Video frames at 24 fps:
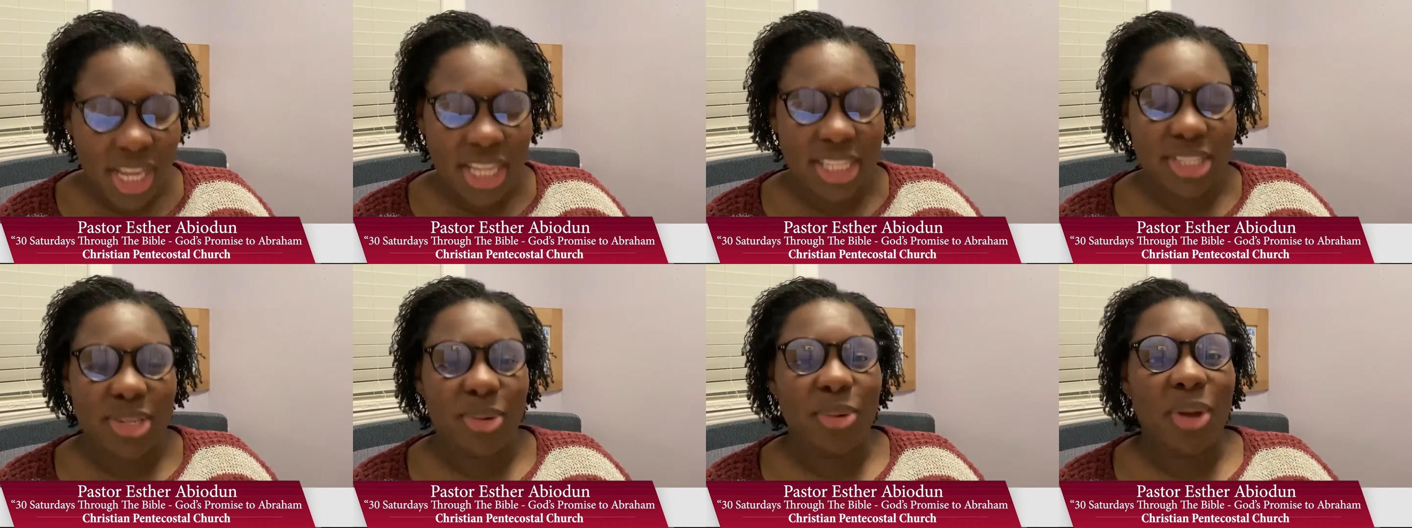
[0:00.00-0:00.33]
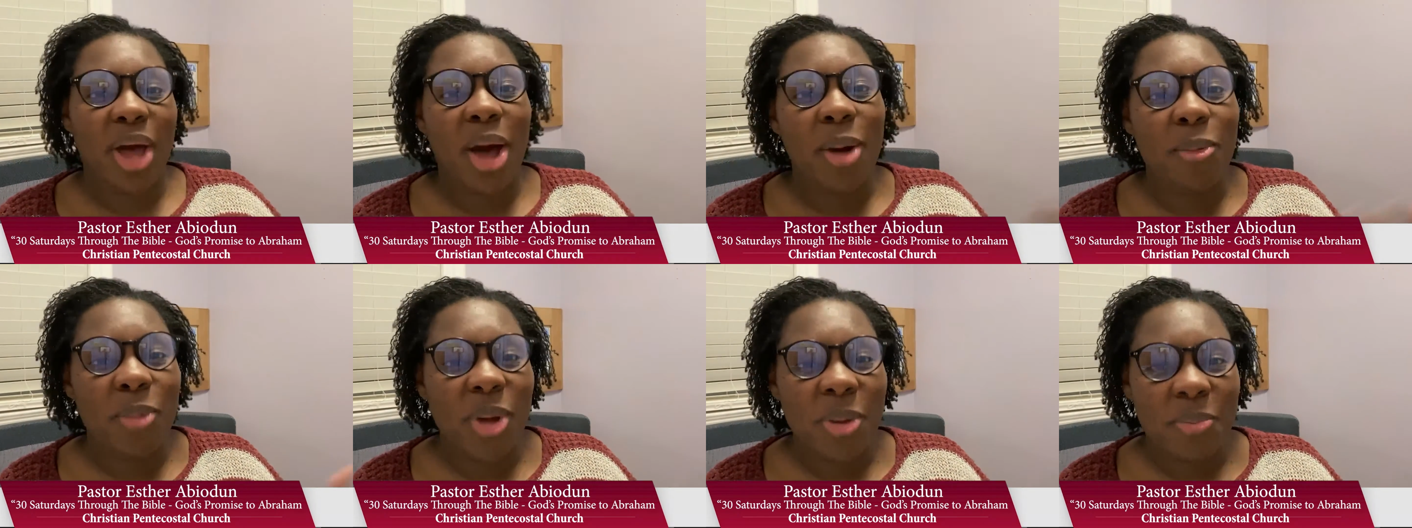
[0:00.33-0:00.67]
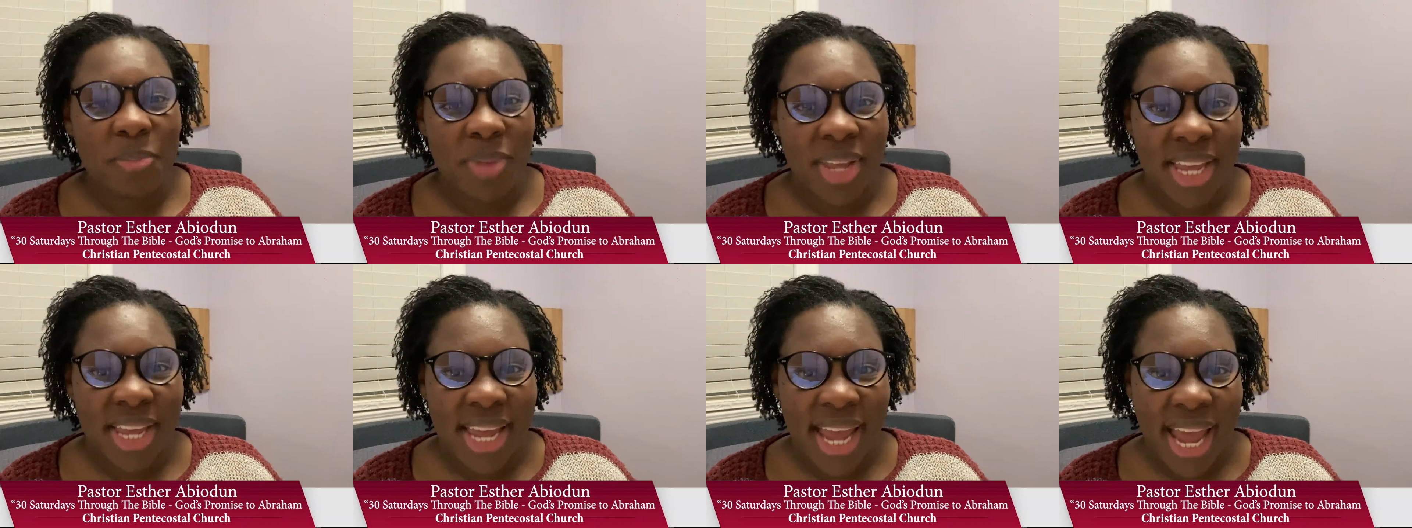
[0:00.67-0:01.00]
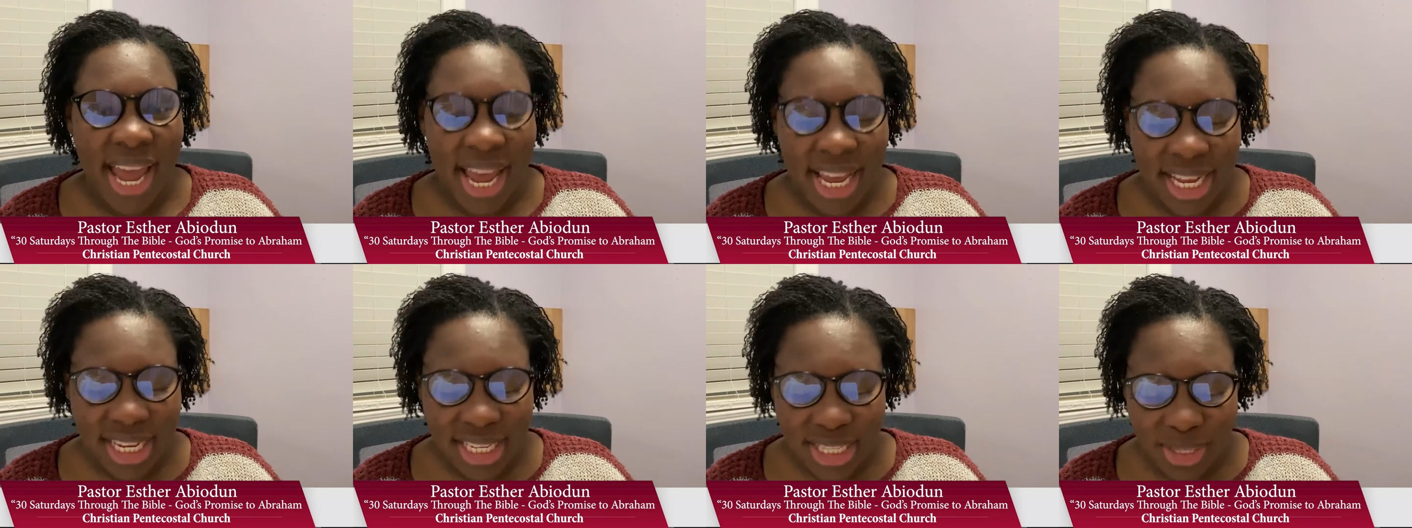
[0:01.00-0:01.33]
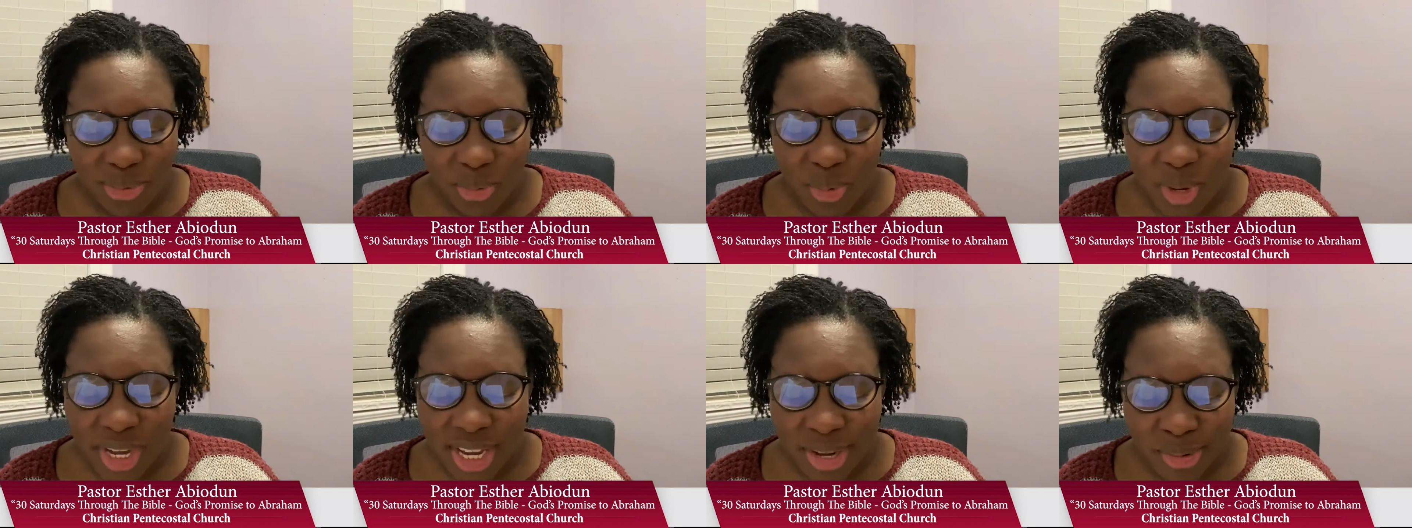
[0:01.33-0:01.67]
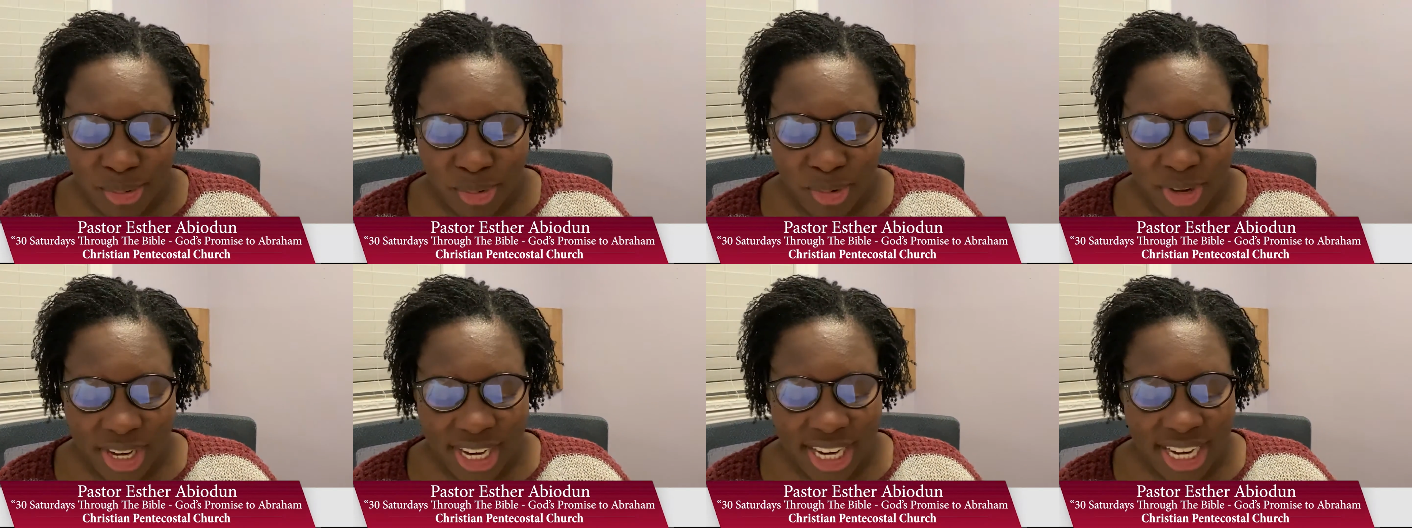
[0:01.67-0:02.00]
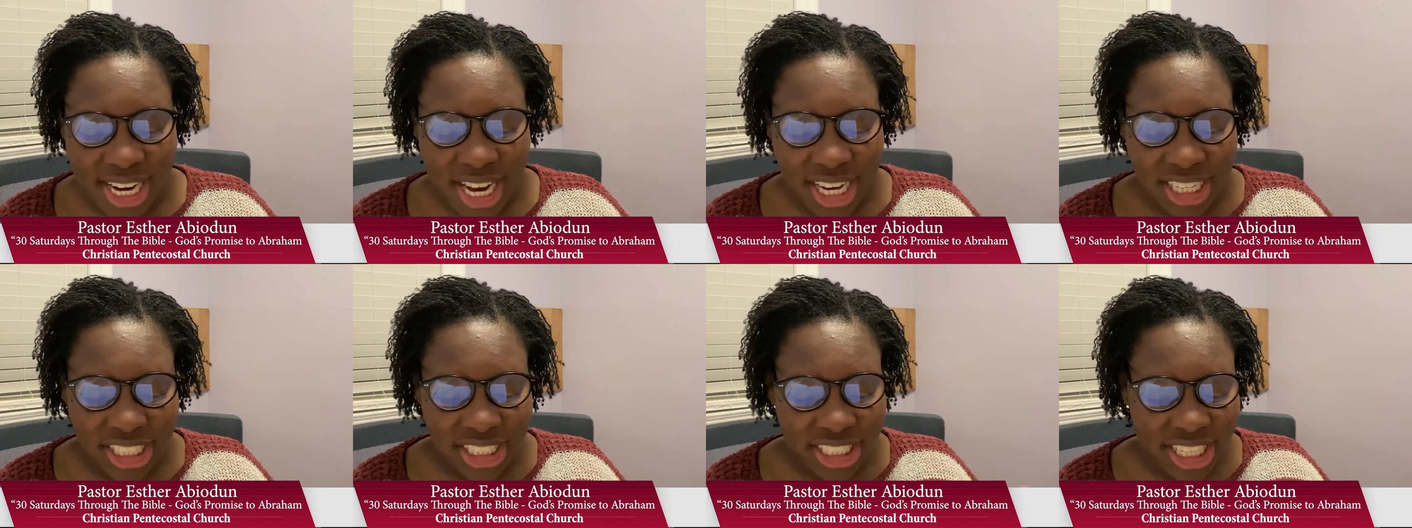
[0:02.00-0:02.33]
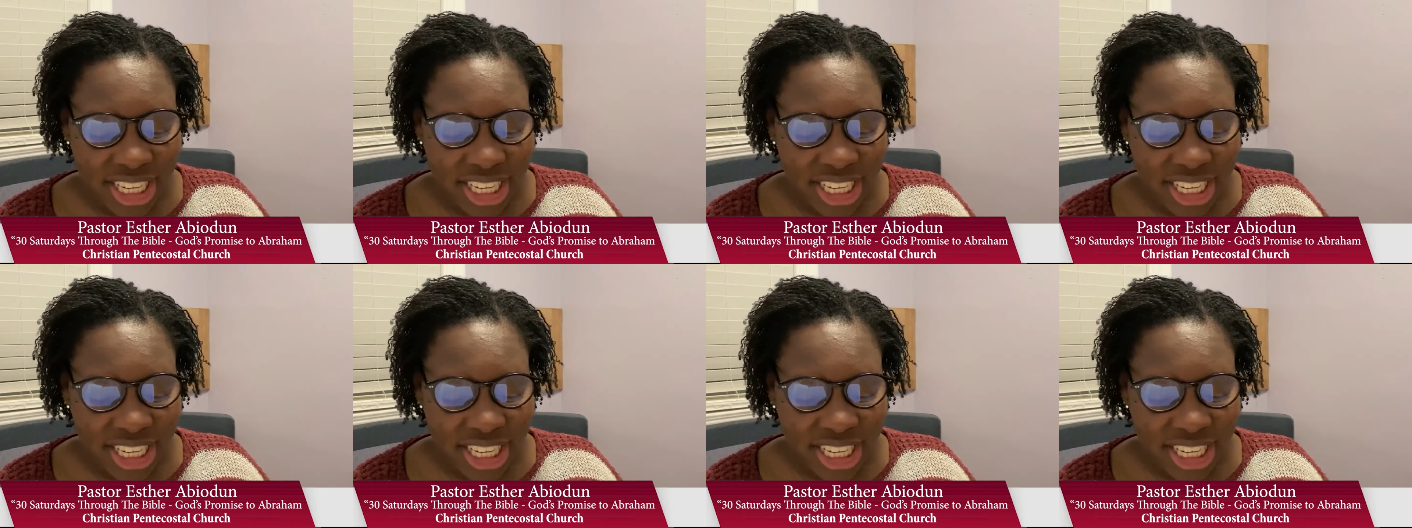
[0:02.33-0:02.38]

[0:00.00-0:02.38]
So come with me as we read